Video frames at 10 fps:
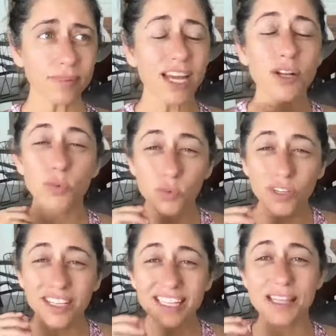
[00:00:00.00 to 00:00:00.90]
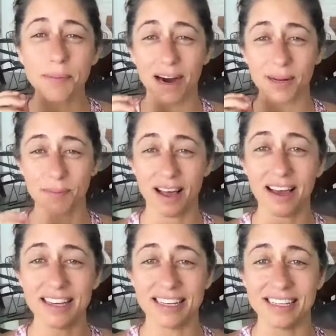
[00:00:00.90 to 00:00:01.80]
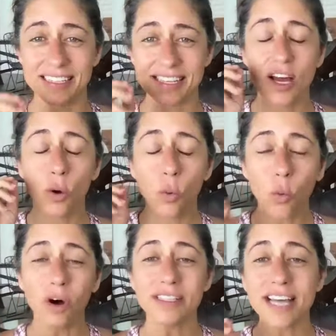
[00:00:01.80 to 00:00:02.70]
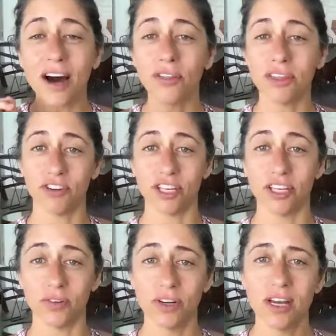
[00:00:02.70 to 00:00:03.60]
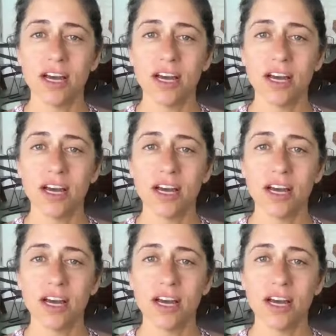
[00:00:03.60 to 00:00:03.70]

And really the bottom line is what's healthy for you.